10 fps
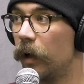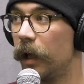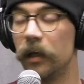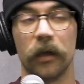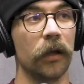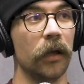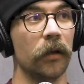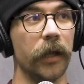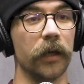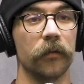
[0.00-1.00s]
Right?
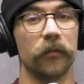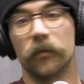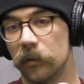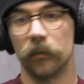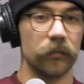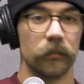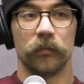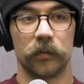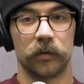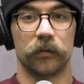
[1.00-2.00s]
Like,
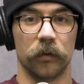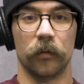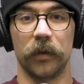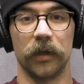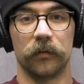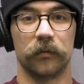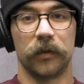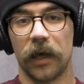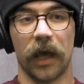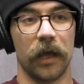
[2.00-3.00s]
don't be a
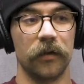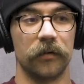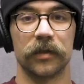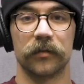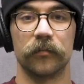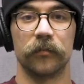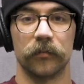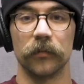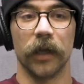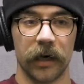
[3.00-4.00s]
dickhead. Just
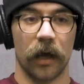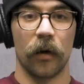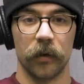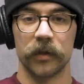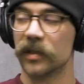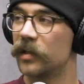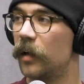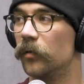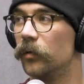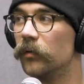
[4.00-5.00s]
let it out where it's
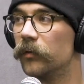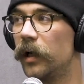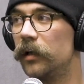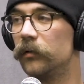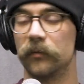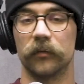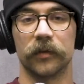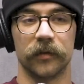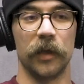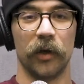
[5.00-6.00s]
acceptable, right? Mm-hmm.
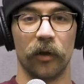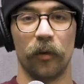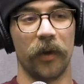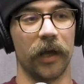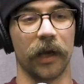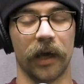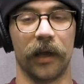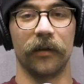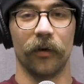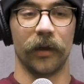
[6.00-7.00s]
Just keep it into the pit. I
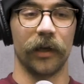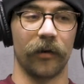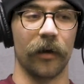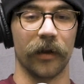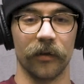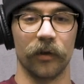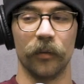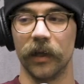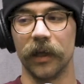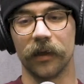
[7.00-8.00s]
kind of don't like crowd
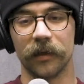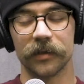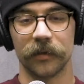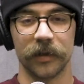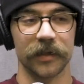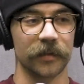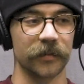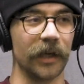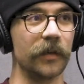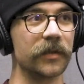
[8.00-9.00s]
killing, but like it is what it is
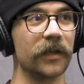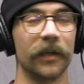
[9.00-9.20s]
sometimes.